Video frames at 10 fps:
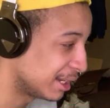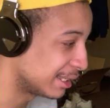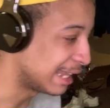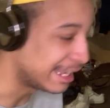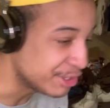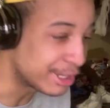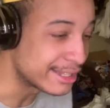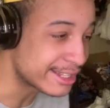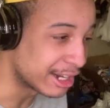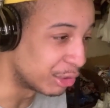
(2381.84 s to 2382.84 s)
And you
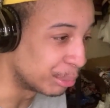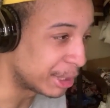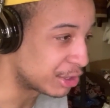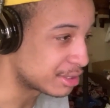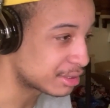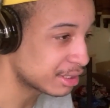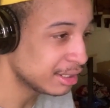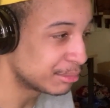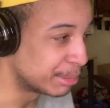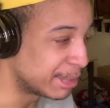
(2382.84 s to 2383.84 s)
can tell because...
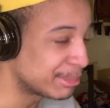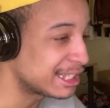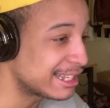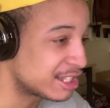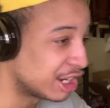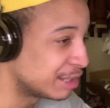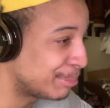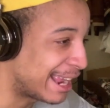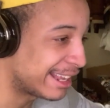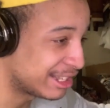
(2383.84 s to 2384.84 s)
Remember, they turn
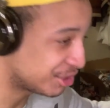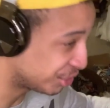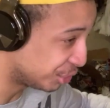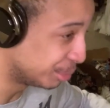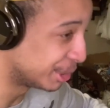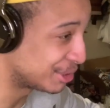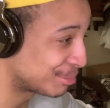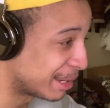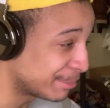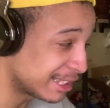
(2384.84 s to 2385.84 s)
back into
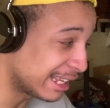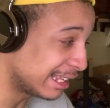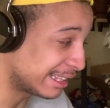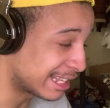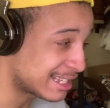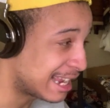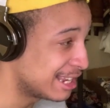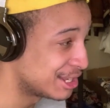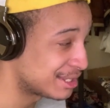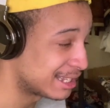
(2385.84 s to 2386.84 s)
humans. Remember, they're
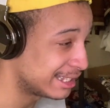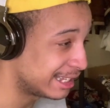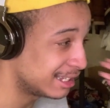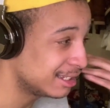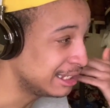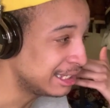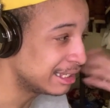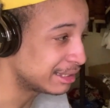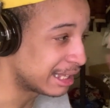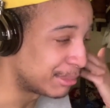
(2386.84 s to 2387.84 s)
titans and
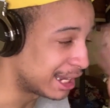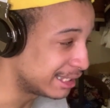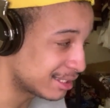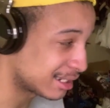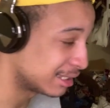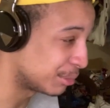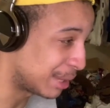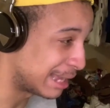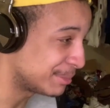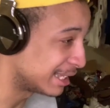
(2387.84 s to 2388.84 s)
their mind is kind of
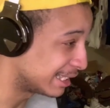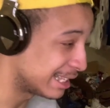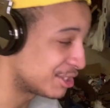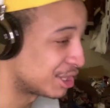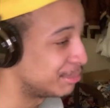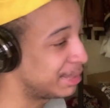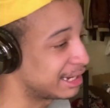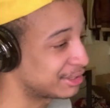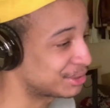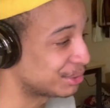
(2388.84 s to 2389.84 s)
wiped and then they turn
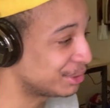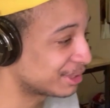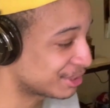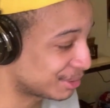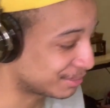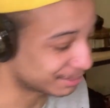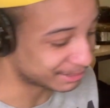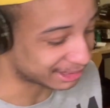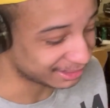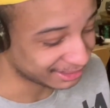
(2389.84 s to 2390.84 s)
back. So you can tell
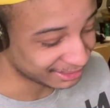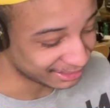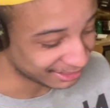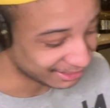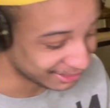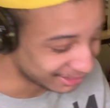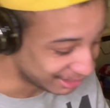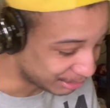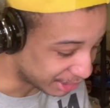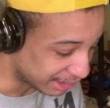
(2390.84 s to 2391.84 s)
from that.
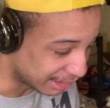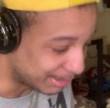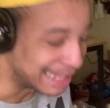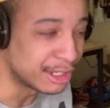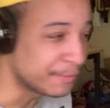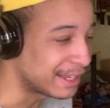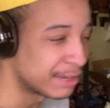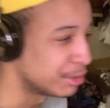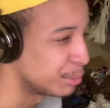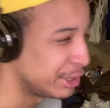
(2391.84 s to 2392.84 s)
But I don't think
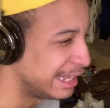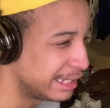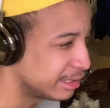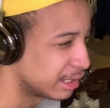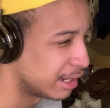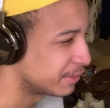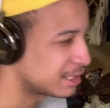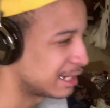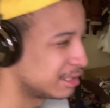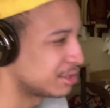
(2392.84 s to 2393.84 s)
Eren will eat the other
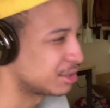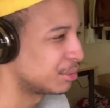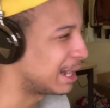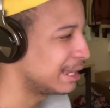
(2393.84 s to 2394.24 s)
titans, though.